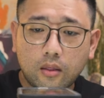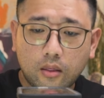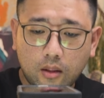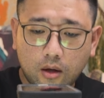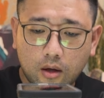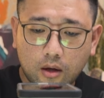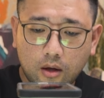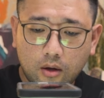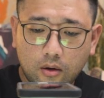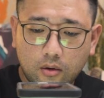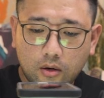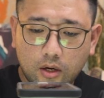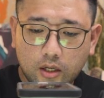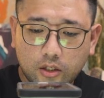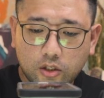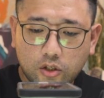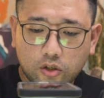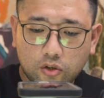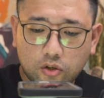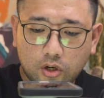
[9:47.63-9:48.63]
Now
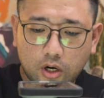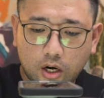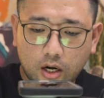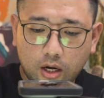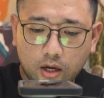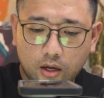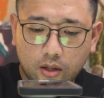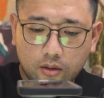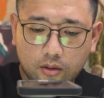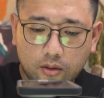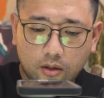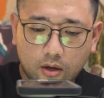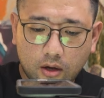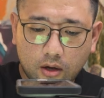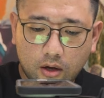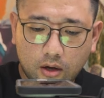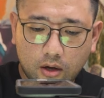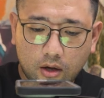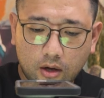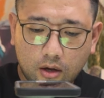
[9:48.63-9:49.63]
let's try
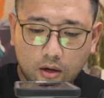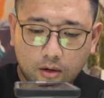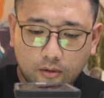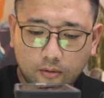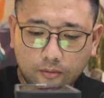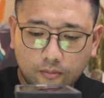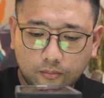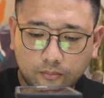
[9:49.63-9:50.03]
the...